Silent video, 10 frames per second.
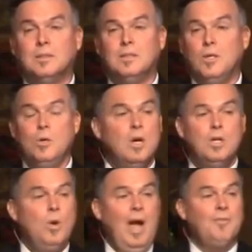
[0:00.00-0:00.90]
You,
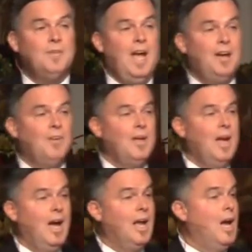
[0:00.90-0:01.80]
you have to have
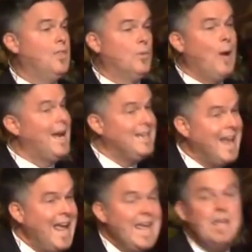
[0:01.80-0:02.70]
a, a, the right
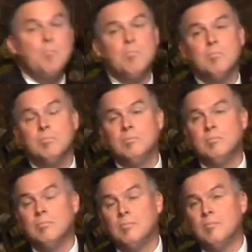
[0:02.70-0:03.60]
name.
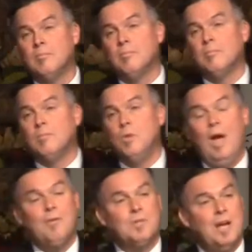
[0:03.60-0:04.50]
You
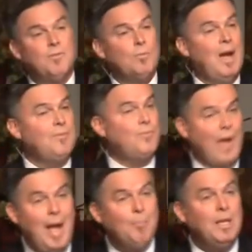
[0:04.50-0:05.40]
have to have the right
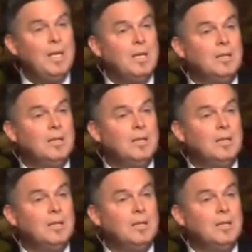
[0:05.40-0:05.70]
family.